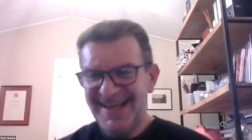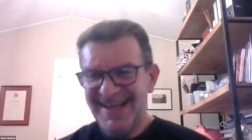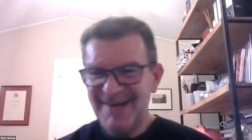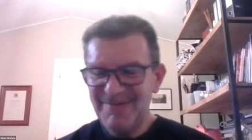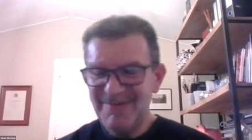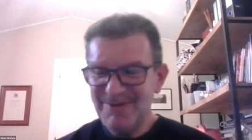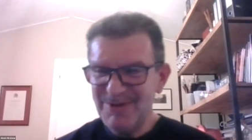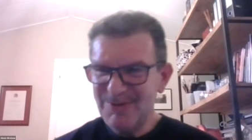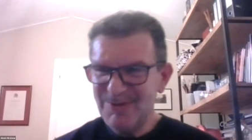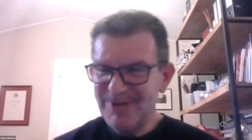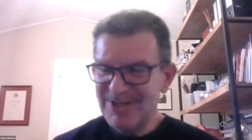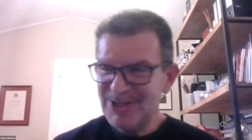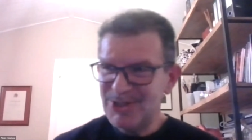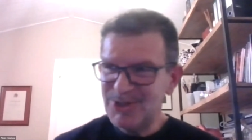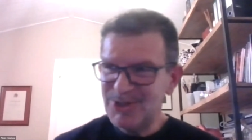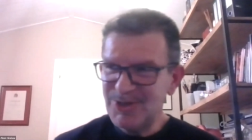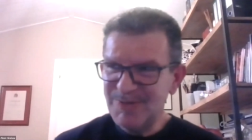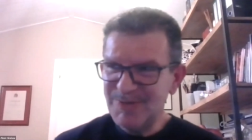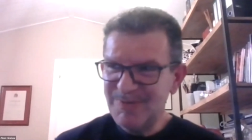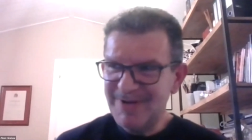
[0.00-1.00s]
I'm not really
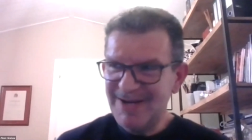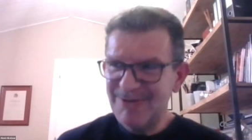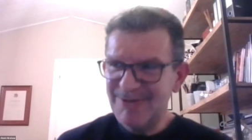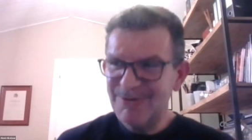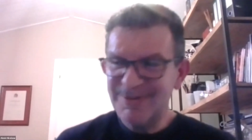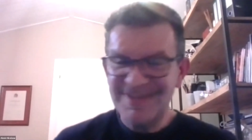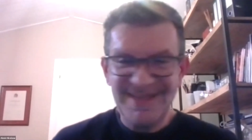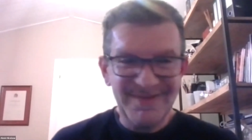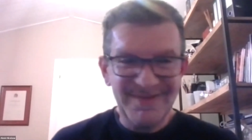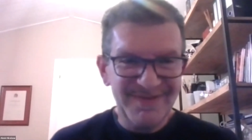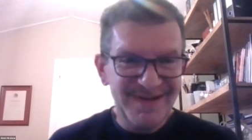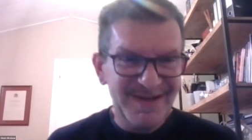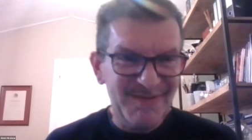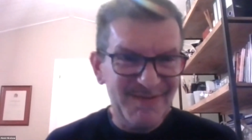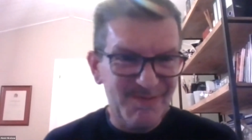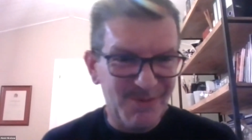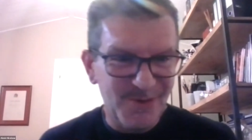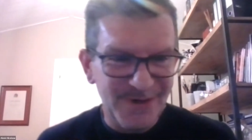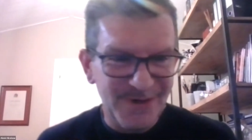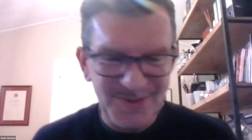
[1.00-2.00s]
sure, but I would definitely
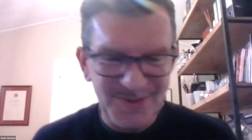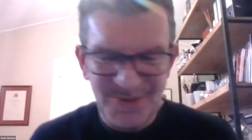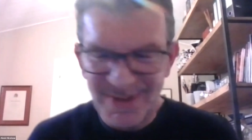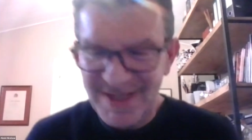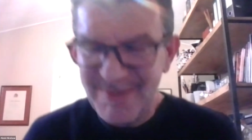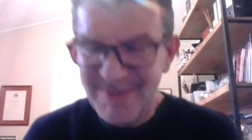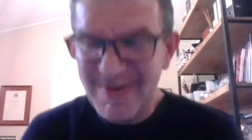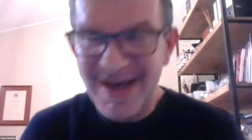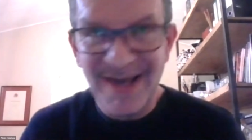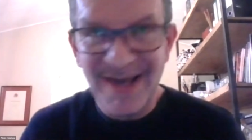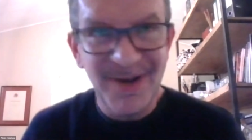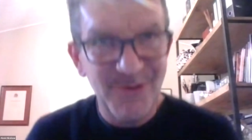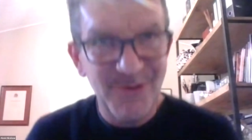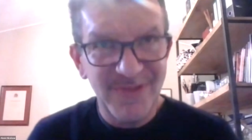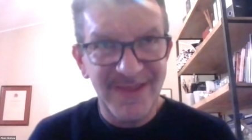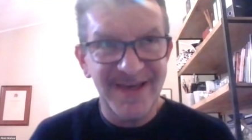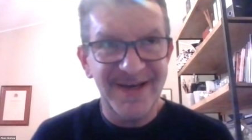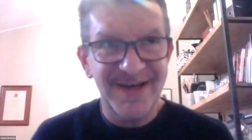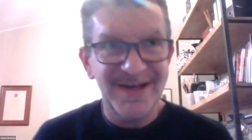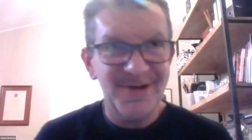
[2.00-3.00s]
put it to them. I know
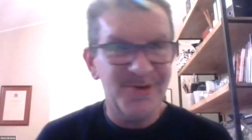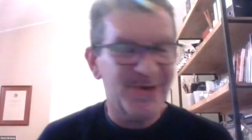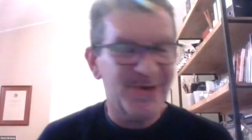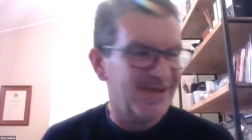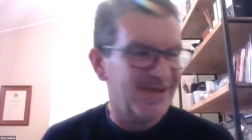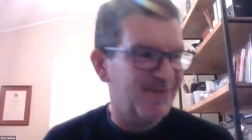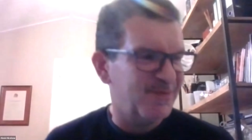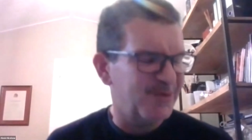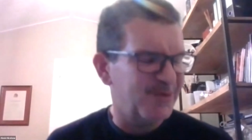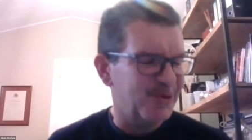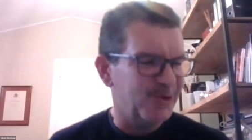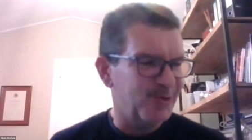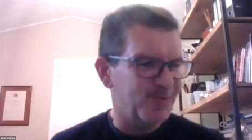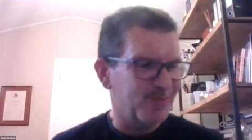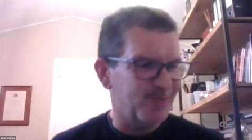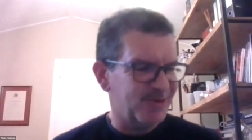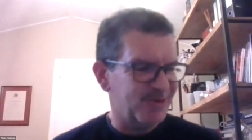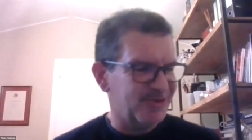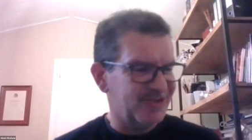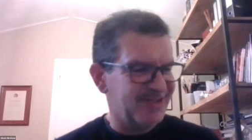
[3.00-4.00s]
they are looking for new
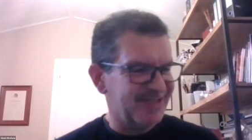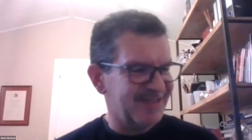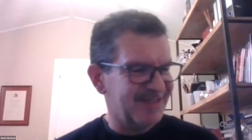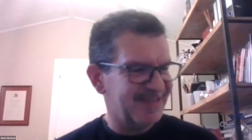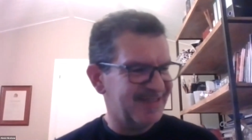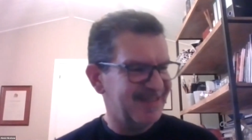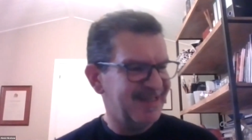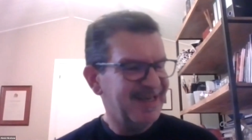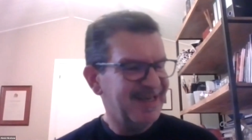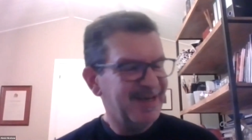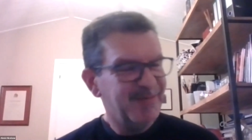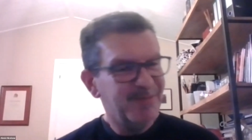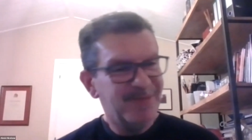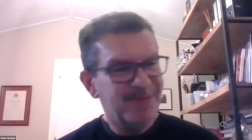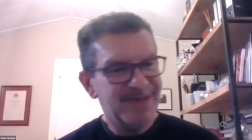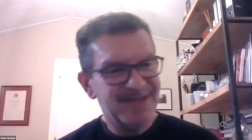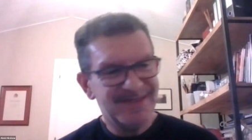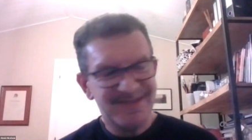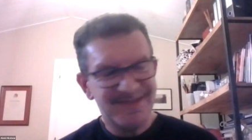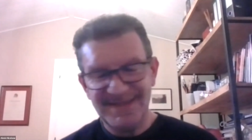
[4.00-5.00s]
projects,
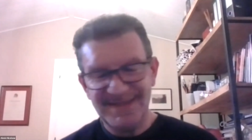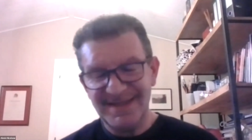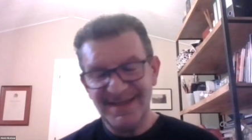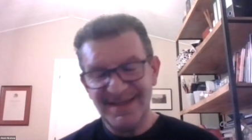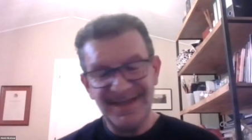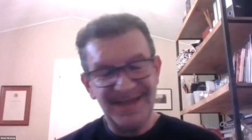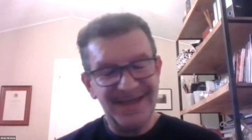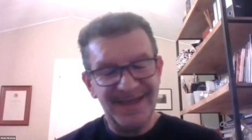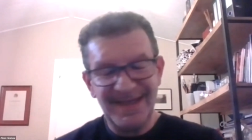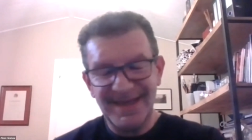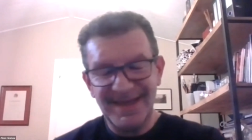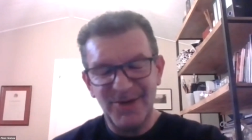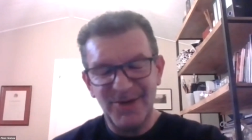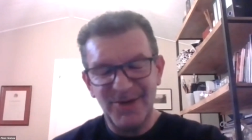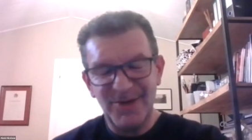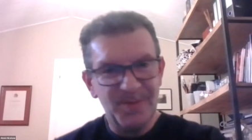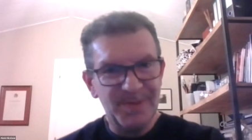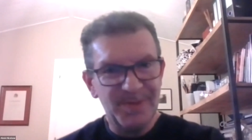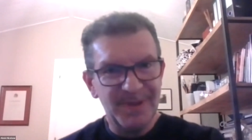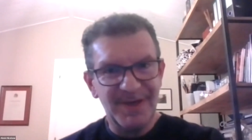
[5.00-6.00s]
but it
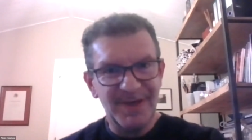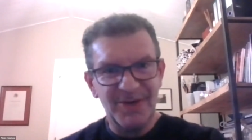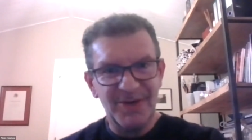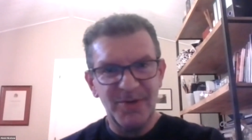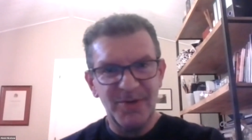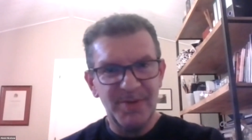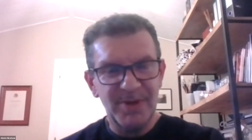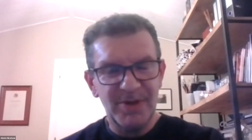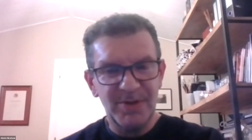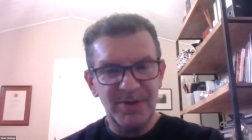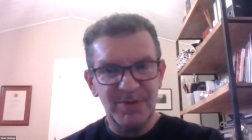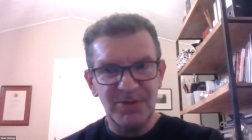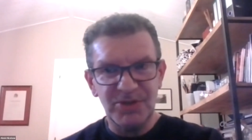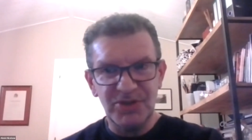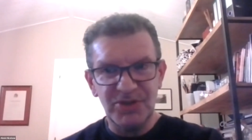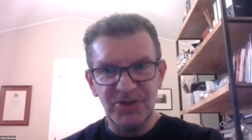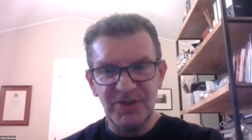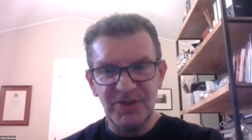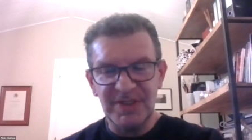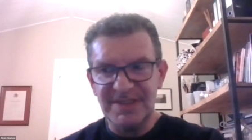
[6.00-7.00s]
could be an
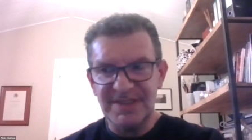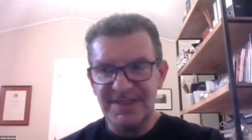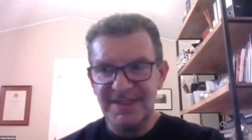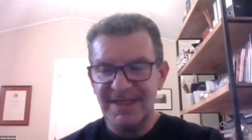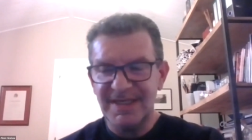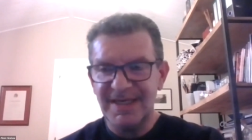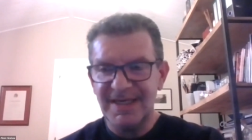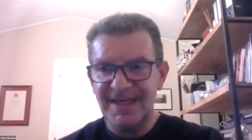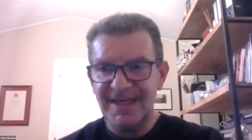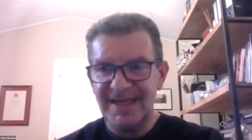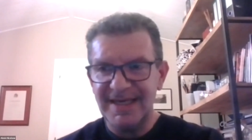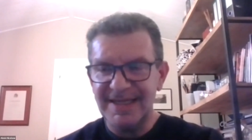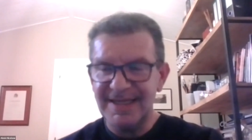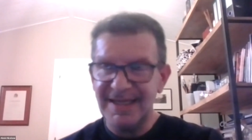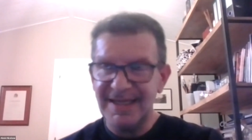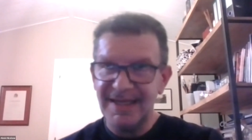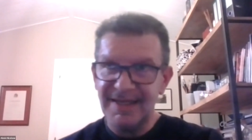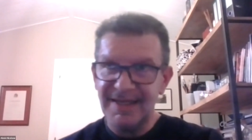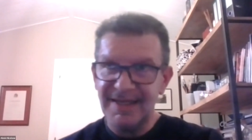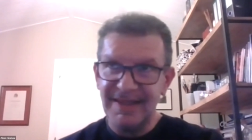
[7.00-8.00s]
opportunity.
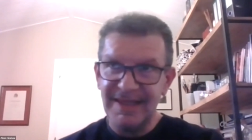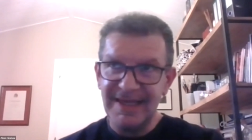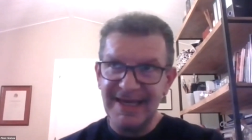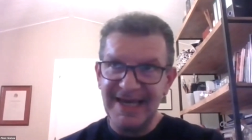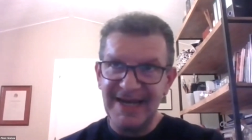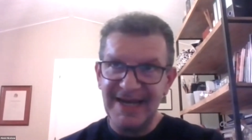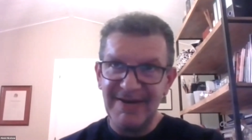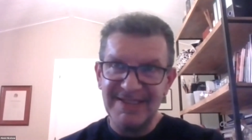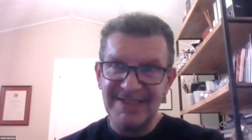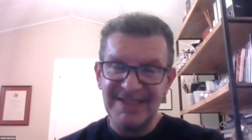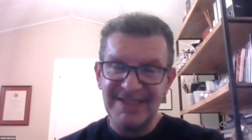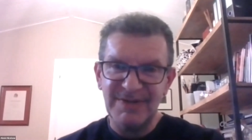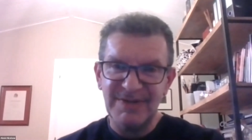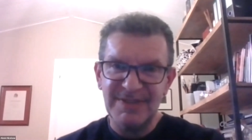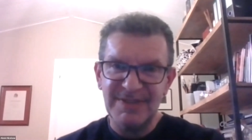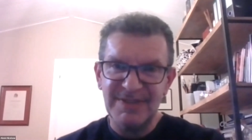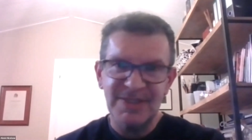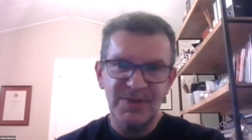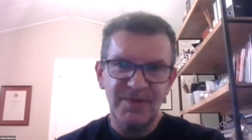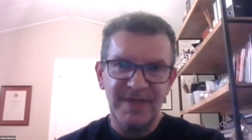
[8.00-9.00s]
The
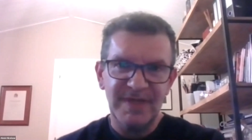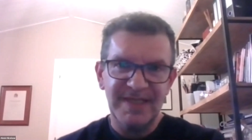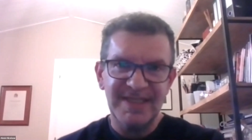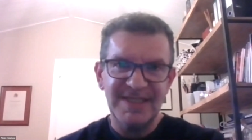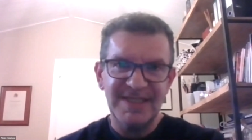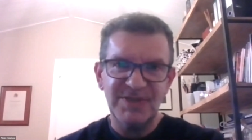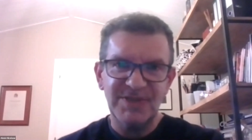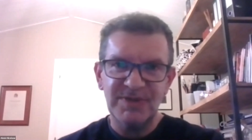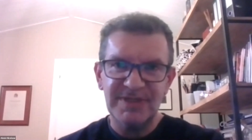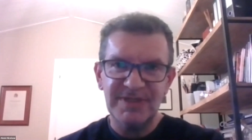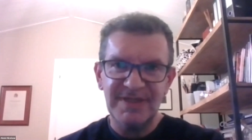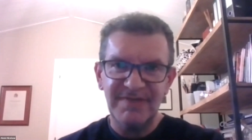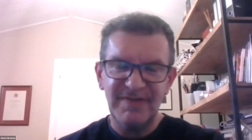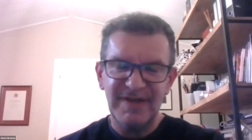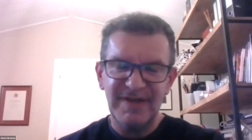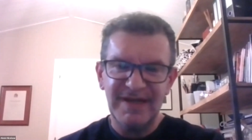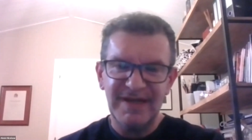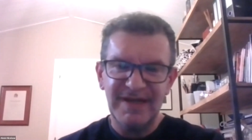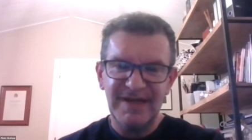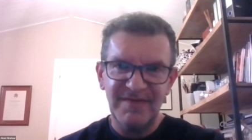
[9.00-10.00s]
characteristics of the industry
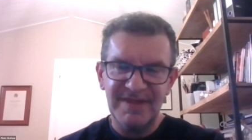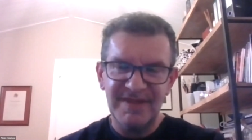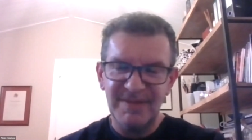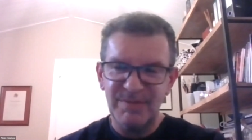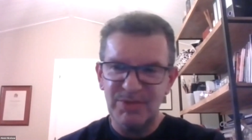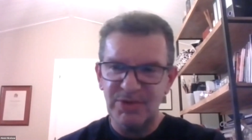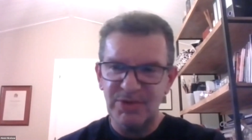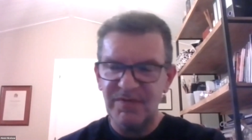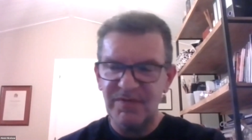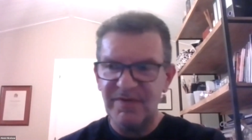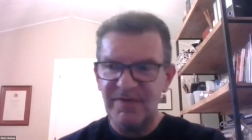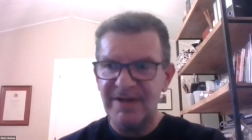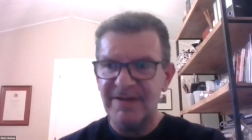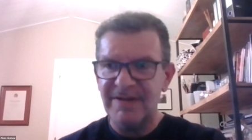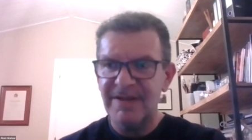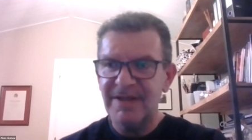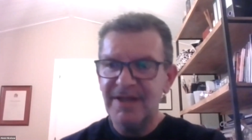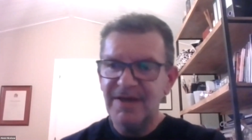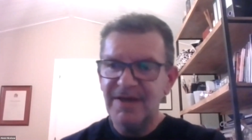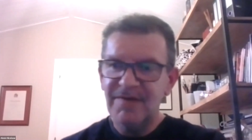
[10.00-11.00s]
definitely fit the
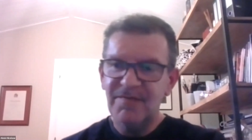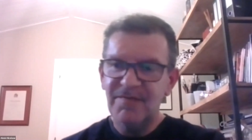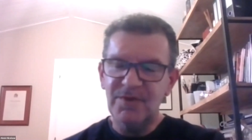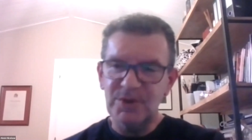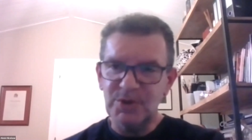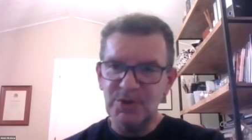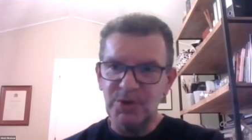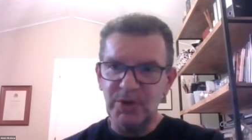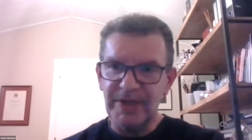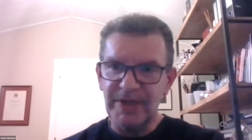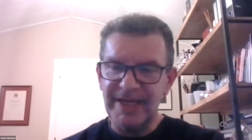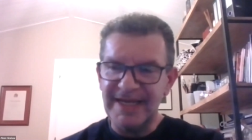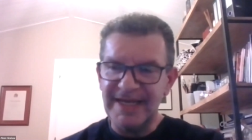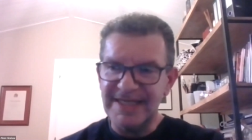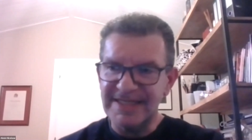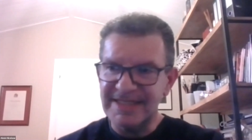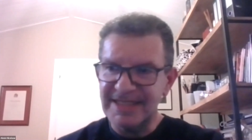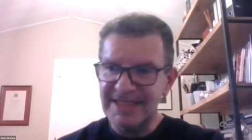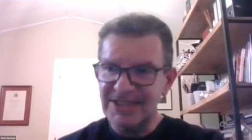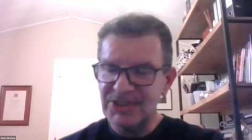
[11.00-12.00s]
profile for
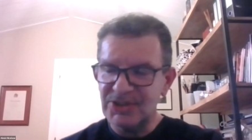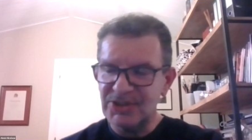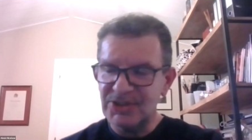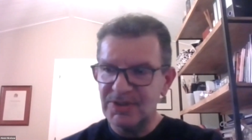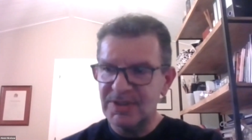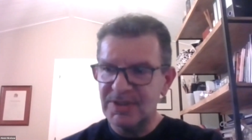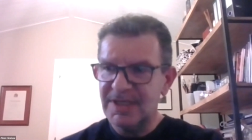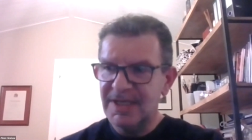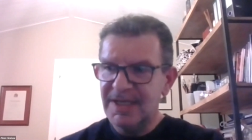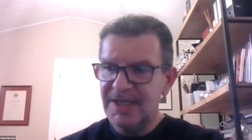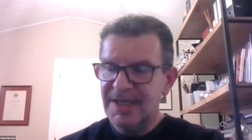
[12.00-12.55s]
tokenization.